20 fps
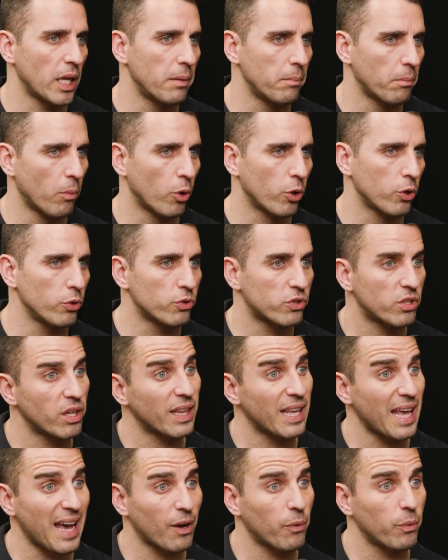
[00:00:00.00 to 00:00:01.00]
and more used to
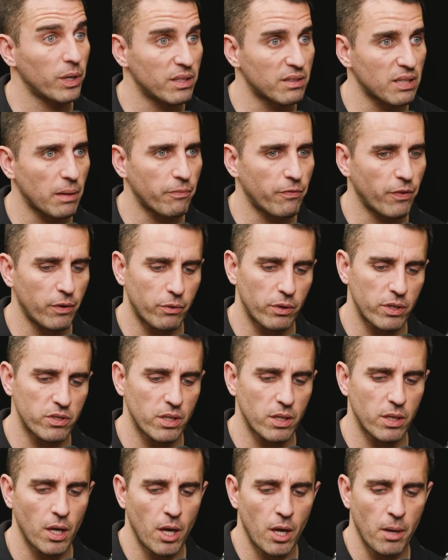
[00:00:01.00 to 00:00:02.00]
the equity type
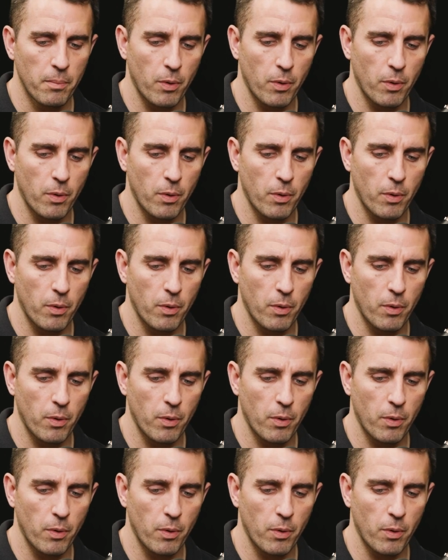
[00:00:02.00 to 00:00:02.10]
fundraising.